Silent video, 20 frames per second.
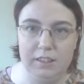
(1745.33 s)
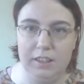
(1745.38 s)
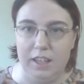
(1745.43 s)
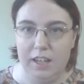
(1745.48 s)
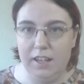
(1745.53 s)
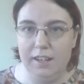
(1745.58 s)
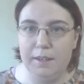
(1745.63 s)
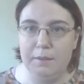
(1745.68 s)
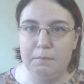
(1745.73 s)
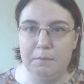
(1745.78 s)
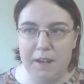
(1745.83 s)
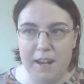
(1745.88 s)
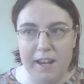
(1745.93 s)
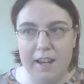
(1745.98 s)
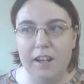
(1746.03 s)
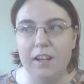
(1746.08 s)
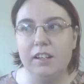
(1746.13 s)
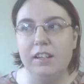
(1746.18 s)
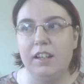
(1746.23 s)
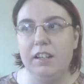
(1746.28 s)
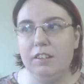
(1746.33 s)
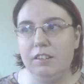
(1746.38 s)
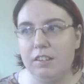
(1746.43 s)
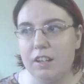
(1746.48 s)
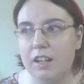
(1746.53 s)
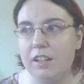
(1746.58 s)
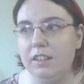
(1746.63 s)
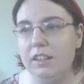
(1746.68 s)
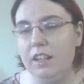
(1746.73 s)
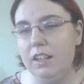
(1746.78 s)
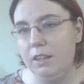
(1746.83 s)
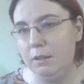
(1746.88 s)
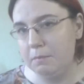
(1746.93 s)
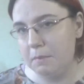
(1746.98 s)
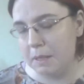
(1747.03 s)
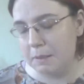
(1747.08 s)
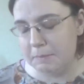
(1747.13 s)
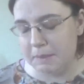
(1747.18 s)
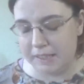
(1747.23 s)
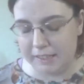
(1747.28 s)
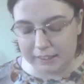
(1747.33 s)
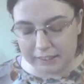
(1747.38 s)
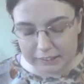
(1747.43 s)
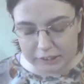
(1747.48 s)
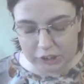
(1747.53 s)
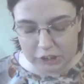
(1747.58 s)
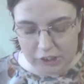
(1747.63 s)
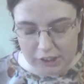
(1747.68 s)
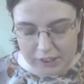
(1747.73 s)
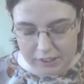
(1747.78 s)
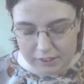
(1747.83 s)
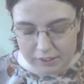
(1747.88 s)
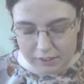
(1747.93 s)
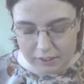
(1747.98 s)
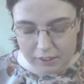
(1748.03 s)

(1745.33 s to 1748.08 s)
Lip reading: getting them down and start getting them out of my collection.